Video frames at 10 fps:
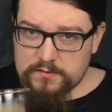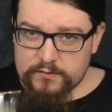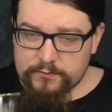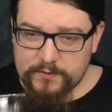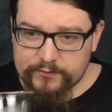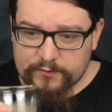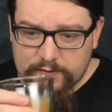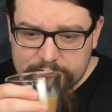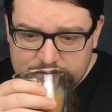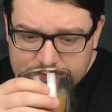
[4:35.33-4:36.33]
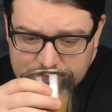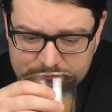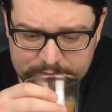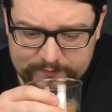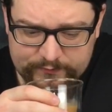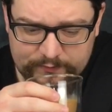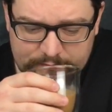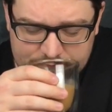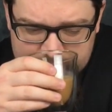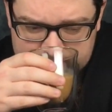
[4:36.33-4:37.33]
Smells of coffee, smells
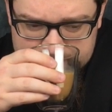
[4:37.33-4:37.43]
like a